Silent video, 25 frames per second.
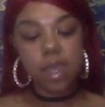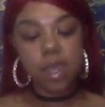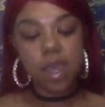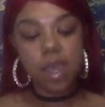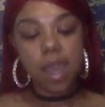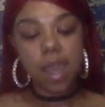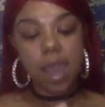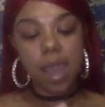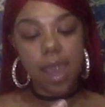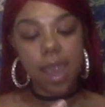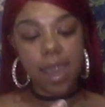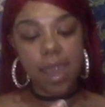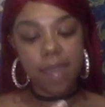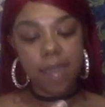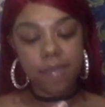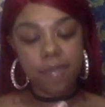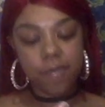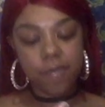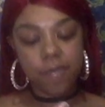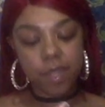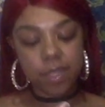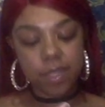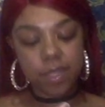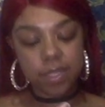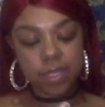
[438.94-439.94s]
I
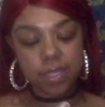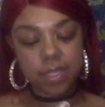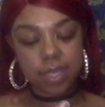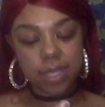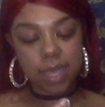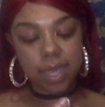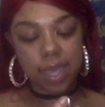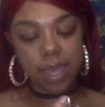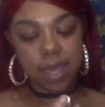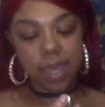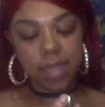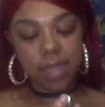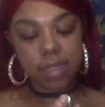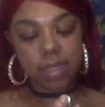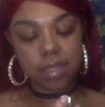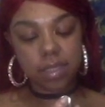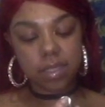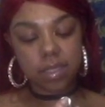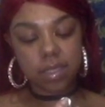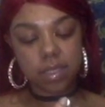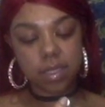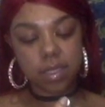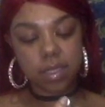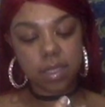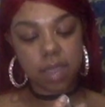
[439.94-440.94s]
first got
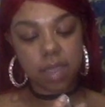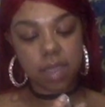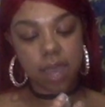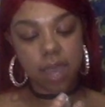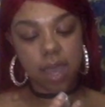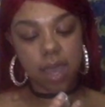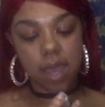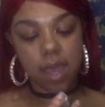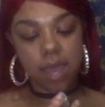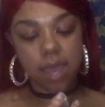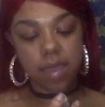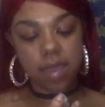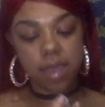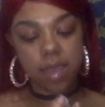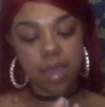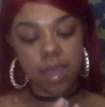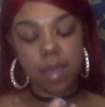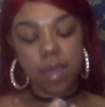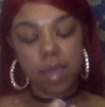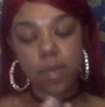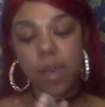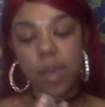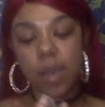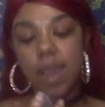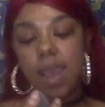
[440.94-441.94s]
uh, the
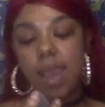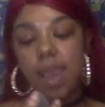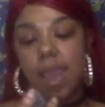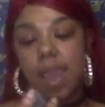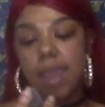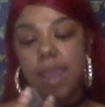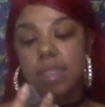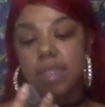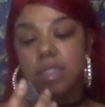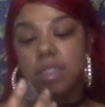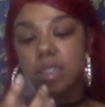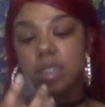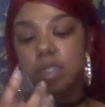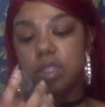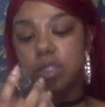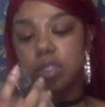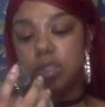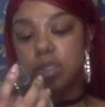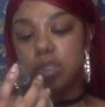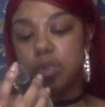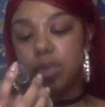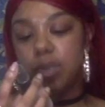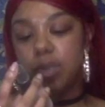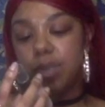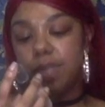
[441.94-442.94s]
NYX
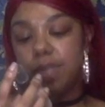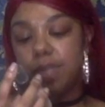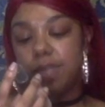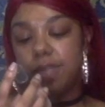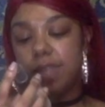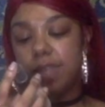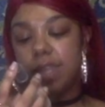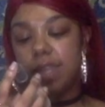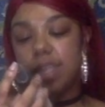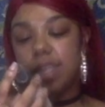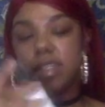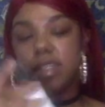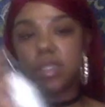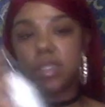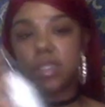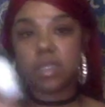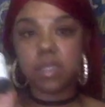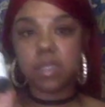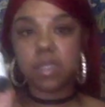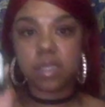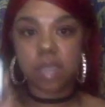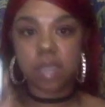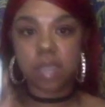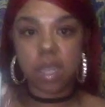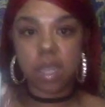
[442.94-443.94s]
Dewy Finish
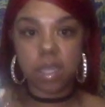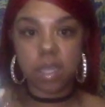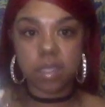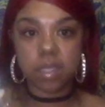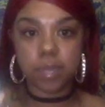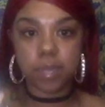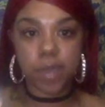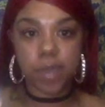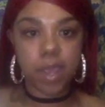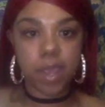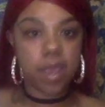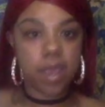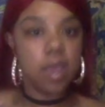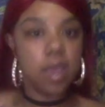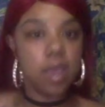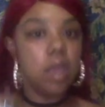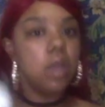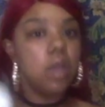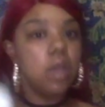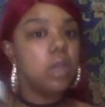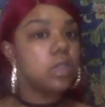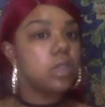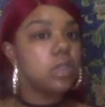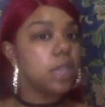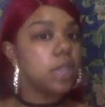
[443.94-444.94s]
Setting Spray.
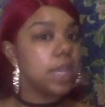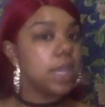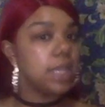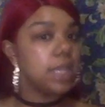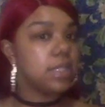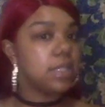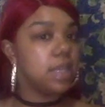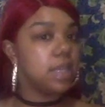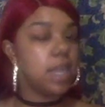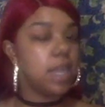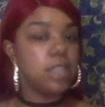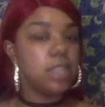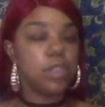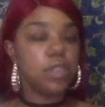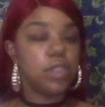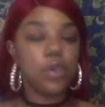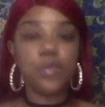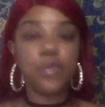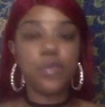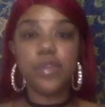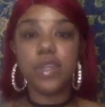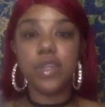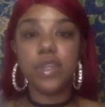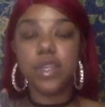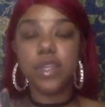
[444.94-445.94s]
So like I said, I don't
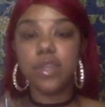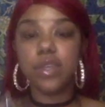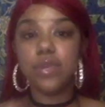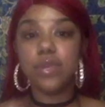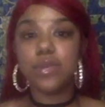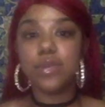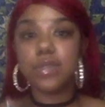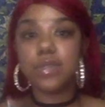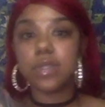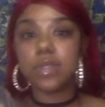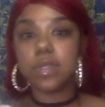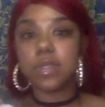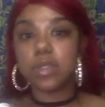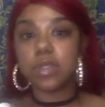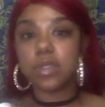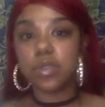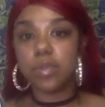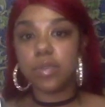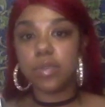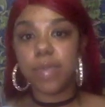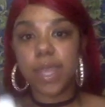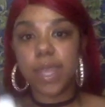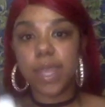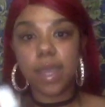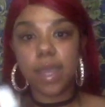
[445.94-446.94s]
really use do
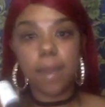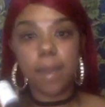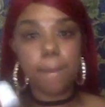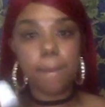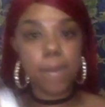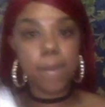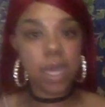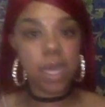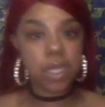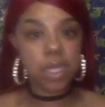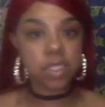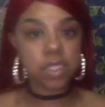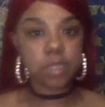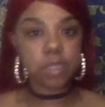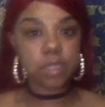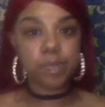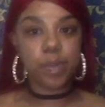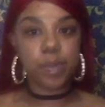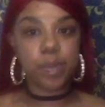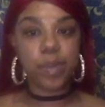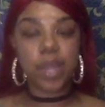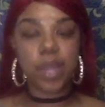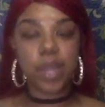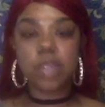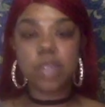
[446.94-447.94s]
makeup much, but
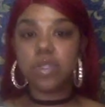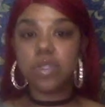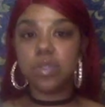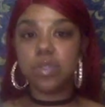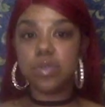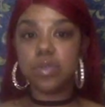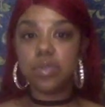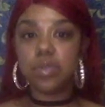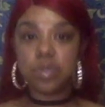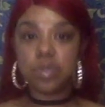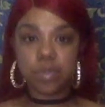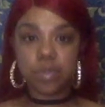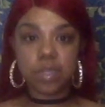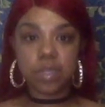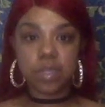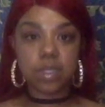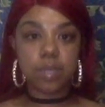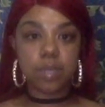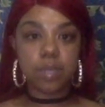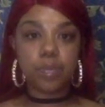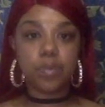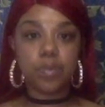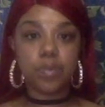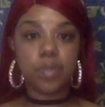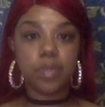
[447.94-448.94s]
when I do do a
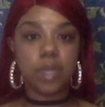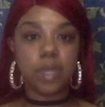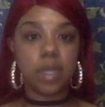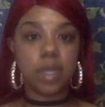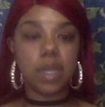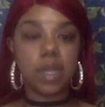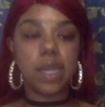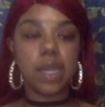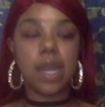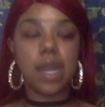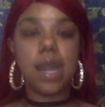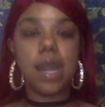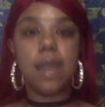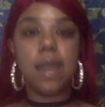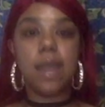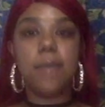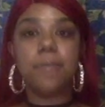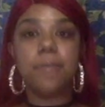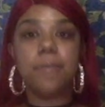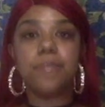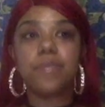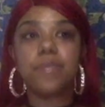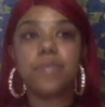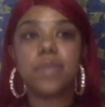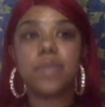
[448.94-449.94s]
simple look, um,
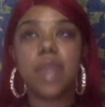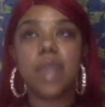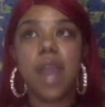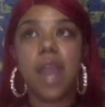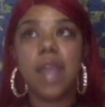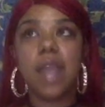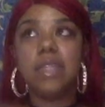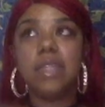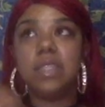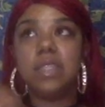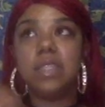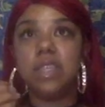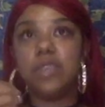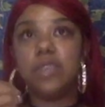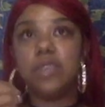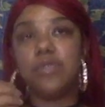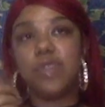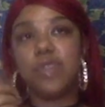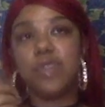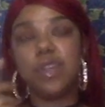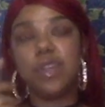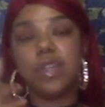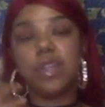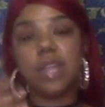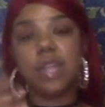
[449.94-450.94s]
I did
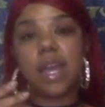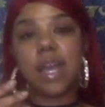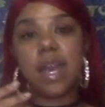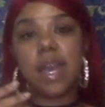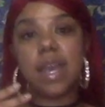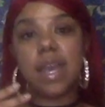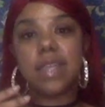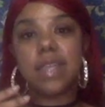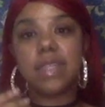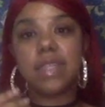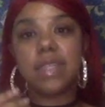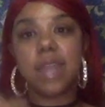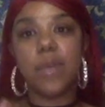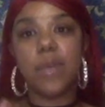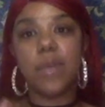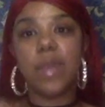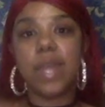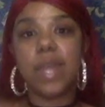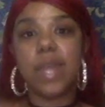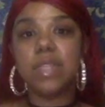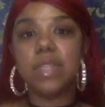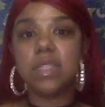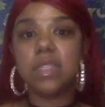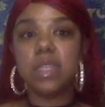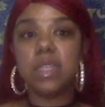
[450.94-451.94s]
realize that when I
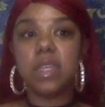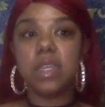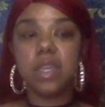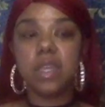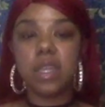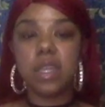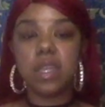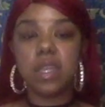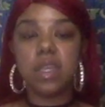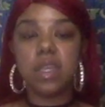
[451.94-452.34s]
did